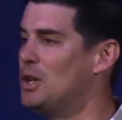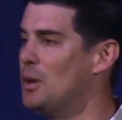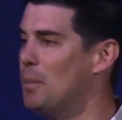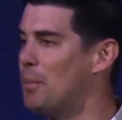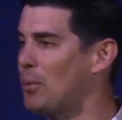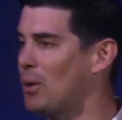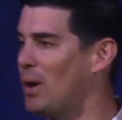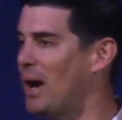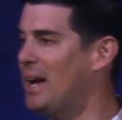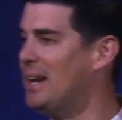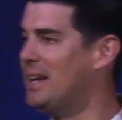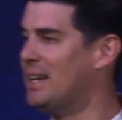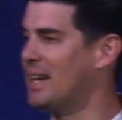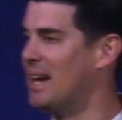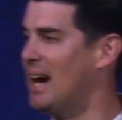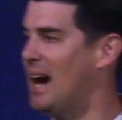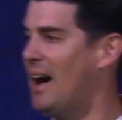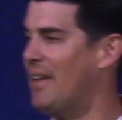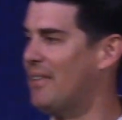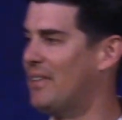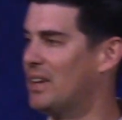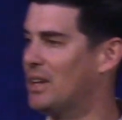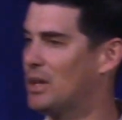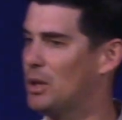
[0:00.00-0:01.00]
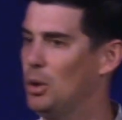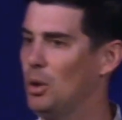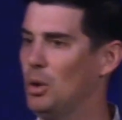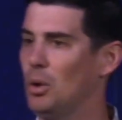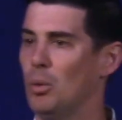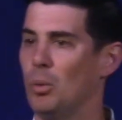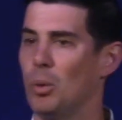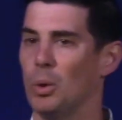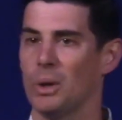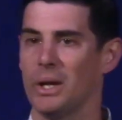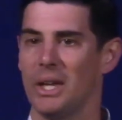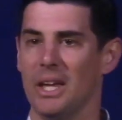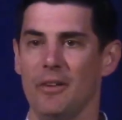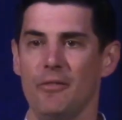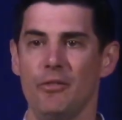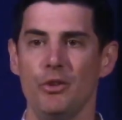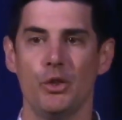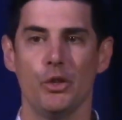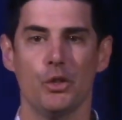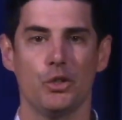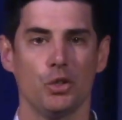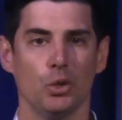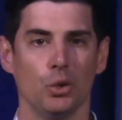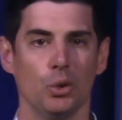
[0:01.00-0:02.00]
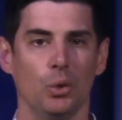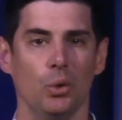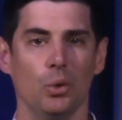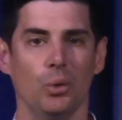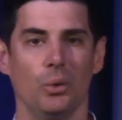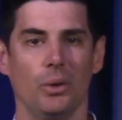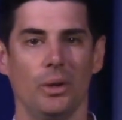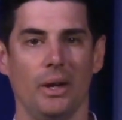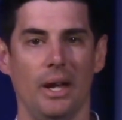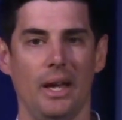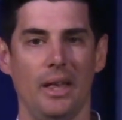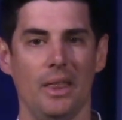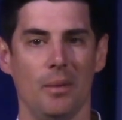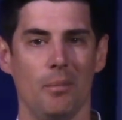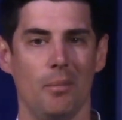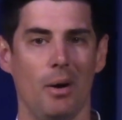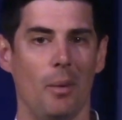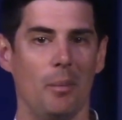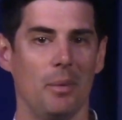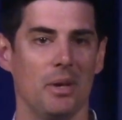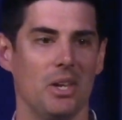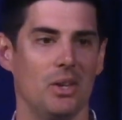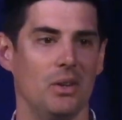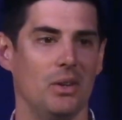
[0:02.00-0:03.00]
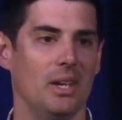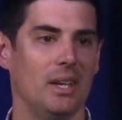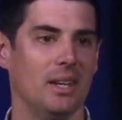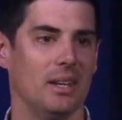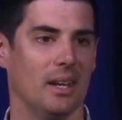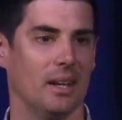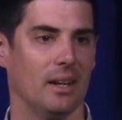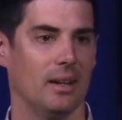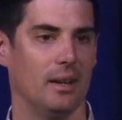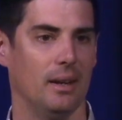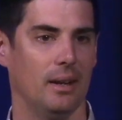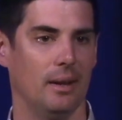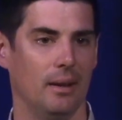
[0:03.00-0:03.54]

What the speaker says: you pray to God that Google will give you the tool in the moment you need it.